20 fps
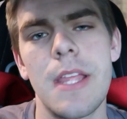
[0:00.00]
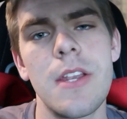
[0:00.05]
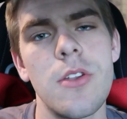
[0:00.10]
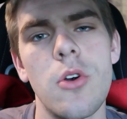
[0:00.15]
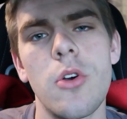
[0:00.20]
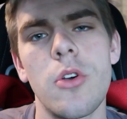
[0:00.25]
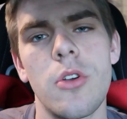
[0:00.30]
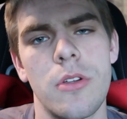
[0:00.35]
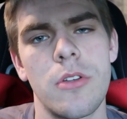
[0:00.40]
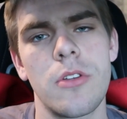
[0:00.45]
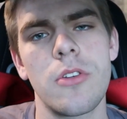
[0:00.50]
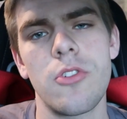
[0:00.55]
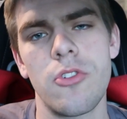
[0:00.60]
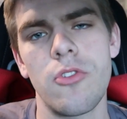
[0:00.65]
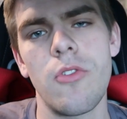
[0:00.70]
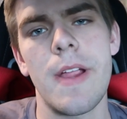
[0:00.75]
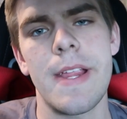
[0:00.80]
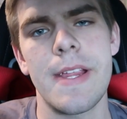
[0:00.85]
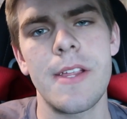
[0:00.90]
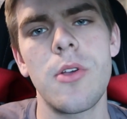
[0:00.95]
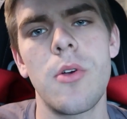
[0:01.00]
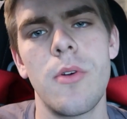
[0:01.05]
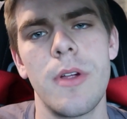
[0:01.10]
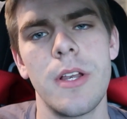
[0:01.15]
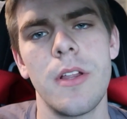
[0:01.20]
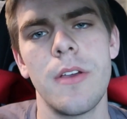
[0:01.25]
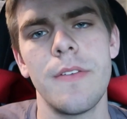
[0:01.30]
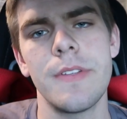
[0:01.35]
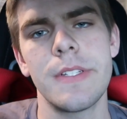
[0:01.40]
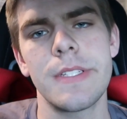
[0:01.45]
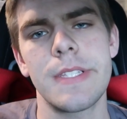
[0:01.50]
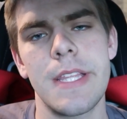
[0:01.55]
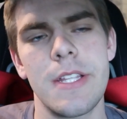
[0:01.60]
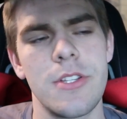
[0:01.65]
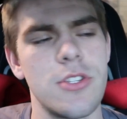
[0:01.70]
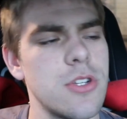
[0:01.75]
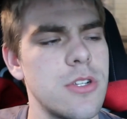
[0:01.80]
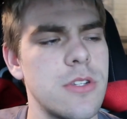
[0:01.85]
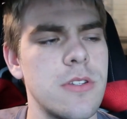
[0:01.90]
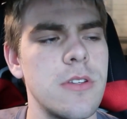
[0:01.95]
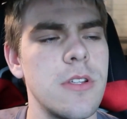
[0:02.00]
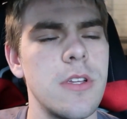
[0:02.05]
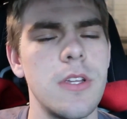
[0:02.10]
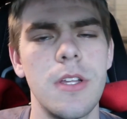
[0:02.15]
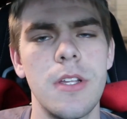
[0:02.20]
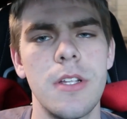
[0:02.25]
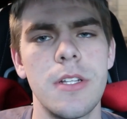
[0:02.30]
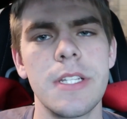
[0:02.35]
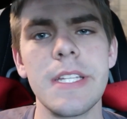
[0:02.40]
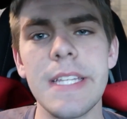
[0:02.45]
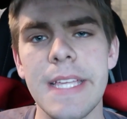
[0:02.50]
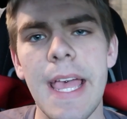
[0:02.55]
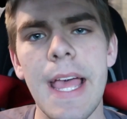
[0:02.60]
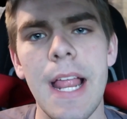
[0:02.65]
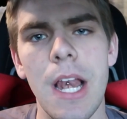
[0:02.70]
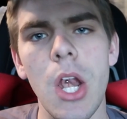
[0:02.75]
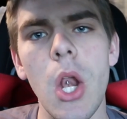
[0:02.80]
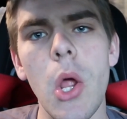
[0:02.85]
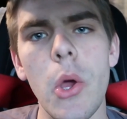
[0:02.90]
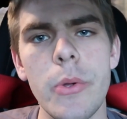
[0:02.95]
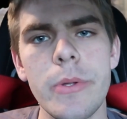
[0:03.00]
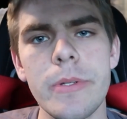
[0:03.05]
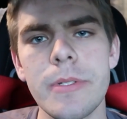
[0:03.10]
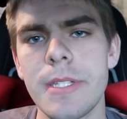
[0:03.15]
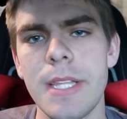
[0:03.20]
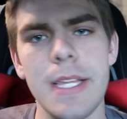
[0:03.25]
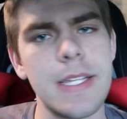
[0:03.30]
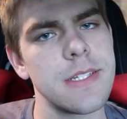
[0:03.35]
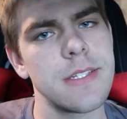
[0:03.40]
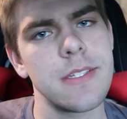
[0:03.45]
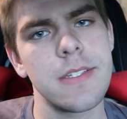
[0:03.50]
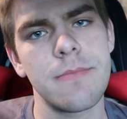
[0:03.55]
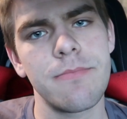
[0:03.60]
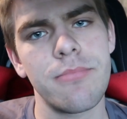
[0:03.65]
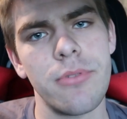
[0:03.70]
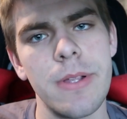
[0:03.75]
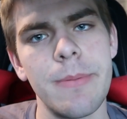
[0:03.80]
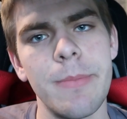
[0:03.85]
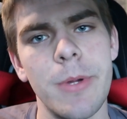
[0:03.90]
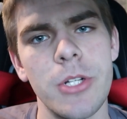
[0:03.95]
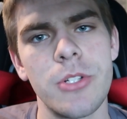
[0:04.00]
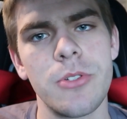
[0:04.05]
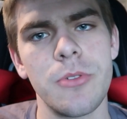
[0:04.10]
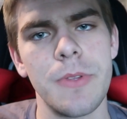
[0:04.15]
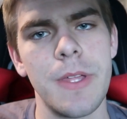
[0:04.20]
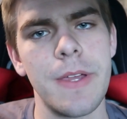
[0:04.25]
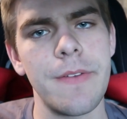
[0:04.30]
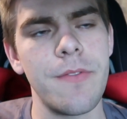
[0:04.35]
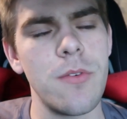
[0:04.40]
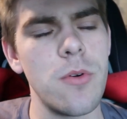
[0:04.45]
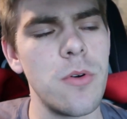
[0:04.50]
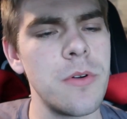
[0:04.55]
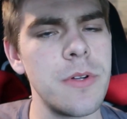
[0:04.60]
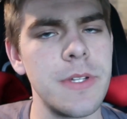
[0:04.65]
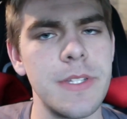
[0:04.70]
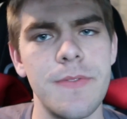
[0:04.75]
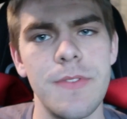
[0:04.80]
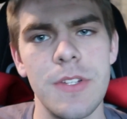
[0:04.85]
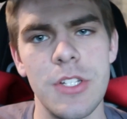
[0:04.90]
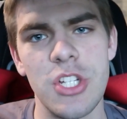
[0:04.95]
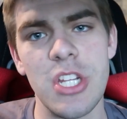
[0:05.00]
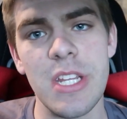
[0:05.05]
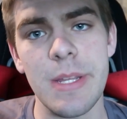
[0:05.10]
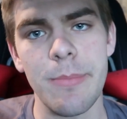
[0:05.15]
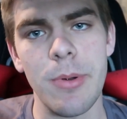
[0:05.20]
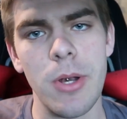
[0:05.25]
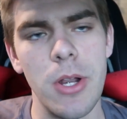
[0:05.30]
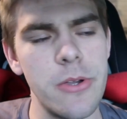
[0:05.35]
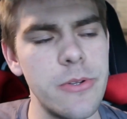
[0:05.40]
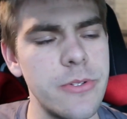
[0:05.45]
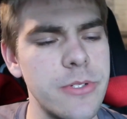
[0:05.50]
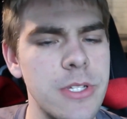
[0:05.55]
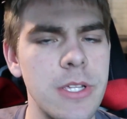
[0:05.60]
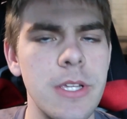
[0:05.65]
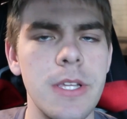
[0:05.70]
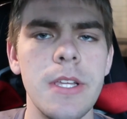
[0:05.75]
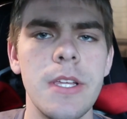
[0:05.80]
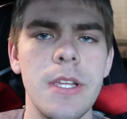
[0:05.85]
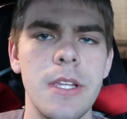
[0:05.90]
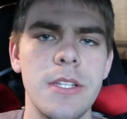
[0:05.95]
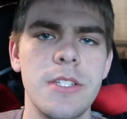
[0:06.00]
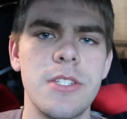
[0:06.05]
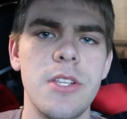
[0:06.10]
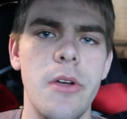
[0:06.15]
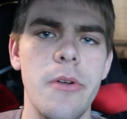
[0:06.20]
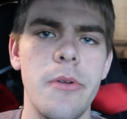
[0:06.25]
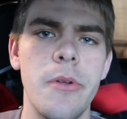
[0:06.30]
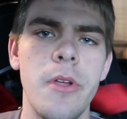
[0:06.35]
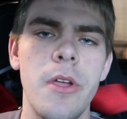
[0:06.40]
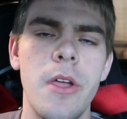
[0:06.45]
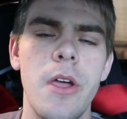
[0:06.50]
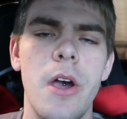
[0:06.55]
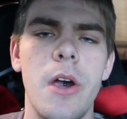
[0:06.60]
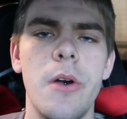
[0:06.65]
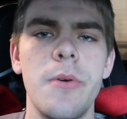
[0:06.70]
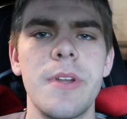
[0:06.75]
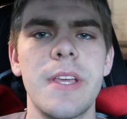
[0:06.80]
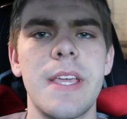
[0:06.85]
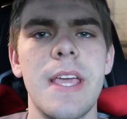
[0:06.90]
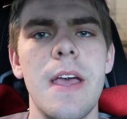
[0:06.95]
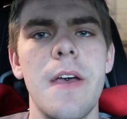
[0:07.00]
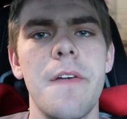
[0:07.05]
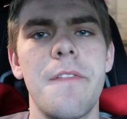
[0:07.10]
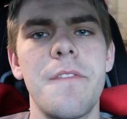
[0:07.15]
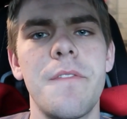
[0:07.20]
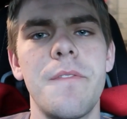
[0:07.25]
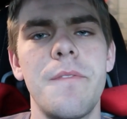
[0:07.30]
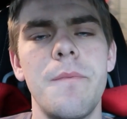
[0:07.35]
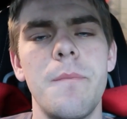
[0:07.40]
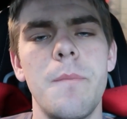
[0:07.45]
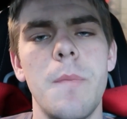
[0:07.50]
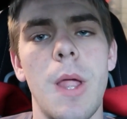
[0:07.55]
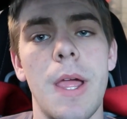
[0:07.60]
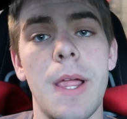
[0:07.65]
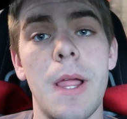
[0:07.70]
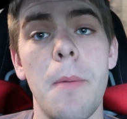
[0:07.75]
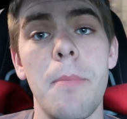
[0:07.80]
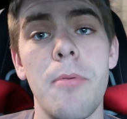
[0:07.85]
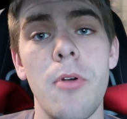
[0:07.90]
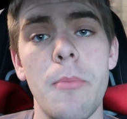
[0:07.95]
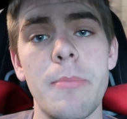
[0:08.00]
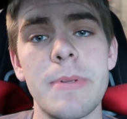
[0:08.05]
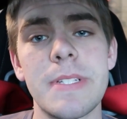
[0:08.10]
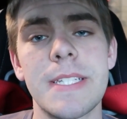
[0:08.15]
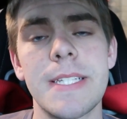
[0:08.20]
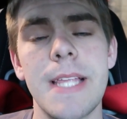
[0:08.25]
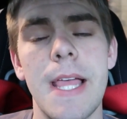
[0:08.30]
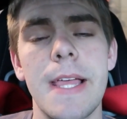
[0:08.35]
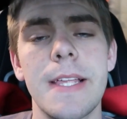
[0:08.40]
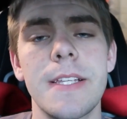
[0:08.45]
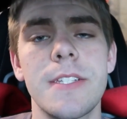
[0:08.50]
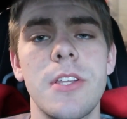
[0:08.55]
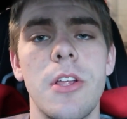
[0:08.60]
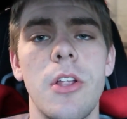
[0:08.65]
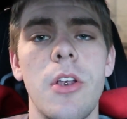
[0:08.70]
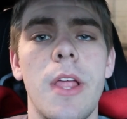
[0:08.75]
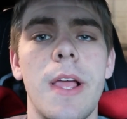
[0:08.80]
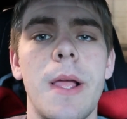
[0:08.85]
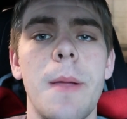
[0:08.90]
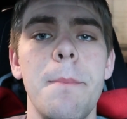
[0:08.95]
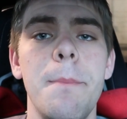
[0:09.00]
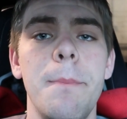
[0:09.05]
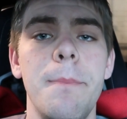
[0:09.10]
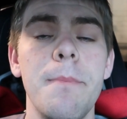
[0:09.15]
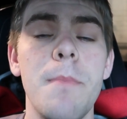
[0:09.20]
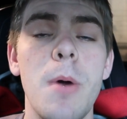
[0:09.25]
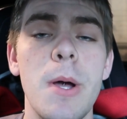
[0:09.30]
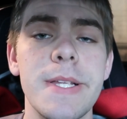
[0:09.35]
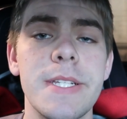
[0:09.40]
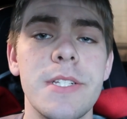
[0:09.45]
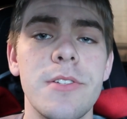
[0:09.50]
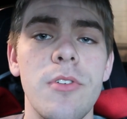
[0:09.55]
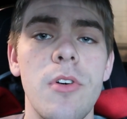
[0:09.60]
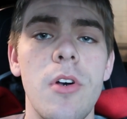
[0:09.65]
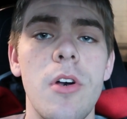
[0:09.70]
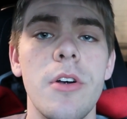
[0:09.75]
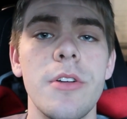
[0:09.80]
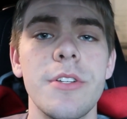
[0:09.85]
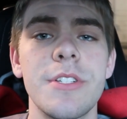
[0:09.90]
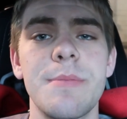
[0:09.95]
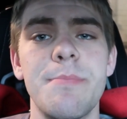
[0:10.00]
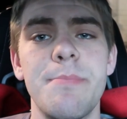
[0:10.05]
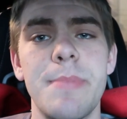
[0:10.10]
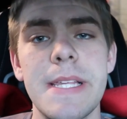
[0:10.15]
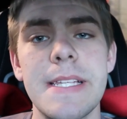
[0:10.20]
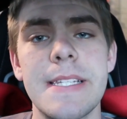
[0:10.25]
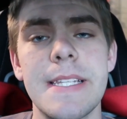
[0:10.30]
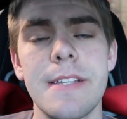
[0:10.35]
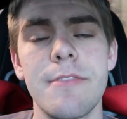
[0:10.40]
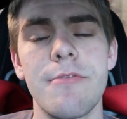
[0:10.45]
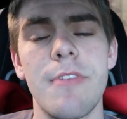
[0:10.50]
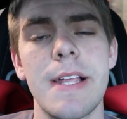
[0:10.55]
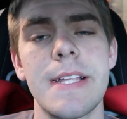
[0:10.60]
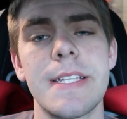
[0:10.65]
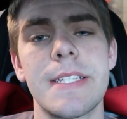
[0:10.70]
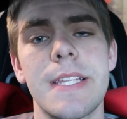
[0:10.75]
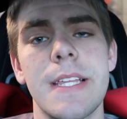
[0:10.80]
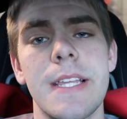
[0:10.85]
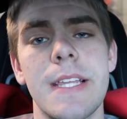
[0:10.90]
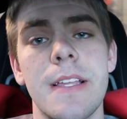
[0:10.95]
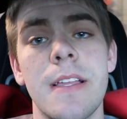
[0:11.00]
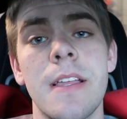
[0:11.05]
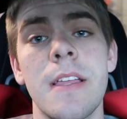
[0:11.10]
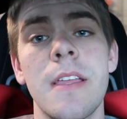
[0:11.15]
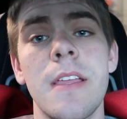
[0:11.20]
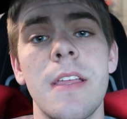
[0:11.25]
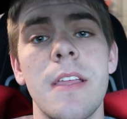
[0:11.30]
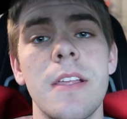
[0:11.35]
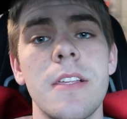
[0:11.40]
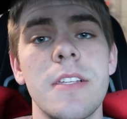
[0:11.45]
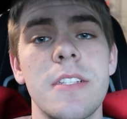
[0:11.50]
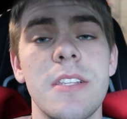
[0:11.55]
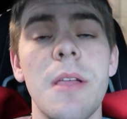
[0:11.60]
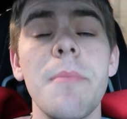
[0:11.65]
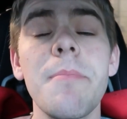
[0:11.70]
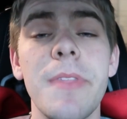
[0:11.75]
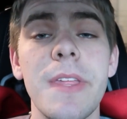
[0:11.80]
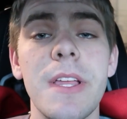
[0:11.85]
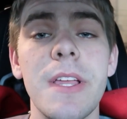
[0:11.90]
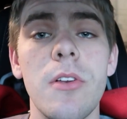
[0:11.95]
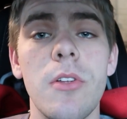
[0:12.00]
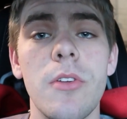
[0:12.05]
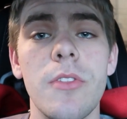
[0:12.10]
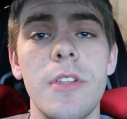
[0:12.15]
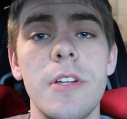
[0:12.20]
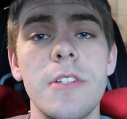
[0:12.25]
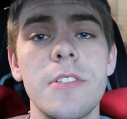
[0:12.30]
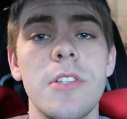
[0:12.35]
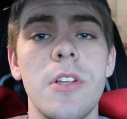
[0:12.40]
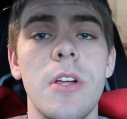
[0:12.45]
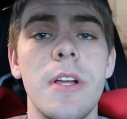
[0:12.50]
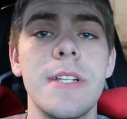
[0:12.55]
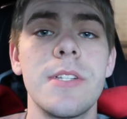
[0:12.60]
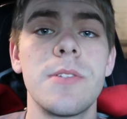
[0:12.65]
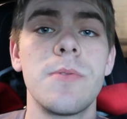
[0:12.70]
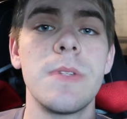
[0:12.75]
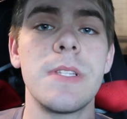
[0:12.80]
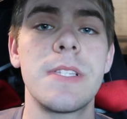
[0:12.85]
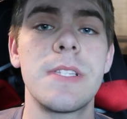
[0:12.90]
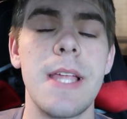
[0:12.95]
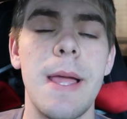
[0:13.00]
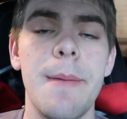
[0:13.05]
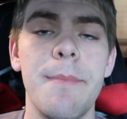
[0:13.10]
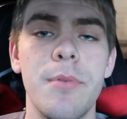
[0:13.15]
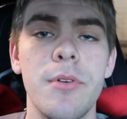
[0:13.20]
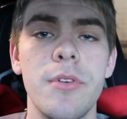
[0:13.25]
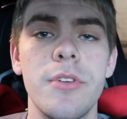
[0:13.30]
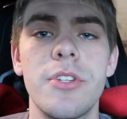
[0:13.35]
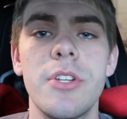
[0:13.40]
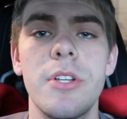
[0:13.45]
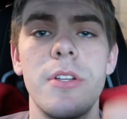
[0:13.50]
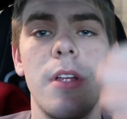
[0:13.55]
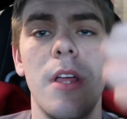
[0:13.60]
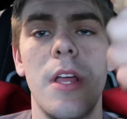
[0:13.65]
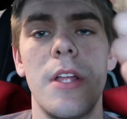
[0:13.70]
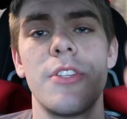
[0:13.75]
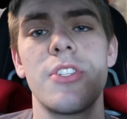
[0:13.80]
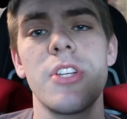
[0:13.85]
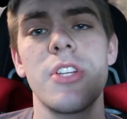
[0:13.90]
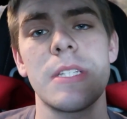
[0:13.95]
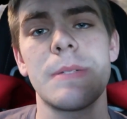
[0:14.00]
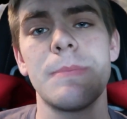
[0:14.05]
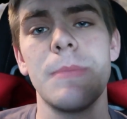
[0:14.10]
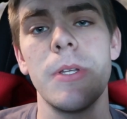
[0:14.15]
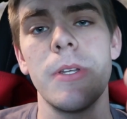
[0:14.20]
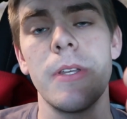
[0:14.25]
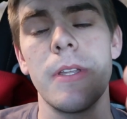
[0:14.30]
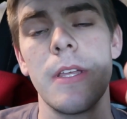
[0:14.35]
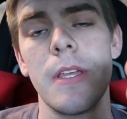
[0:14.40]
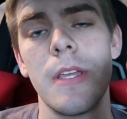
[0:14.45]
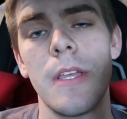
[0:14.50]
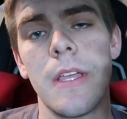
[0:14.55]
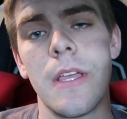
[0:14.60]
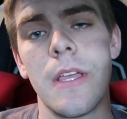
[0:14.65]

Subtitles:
not great coilovers. They're just to get lows. That's pretty much all they're for, is for cheap lows. So I want to get a proper set, so like Meister R's, BC Racing, something along those lines with damper adjustment.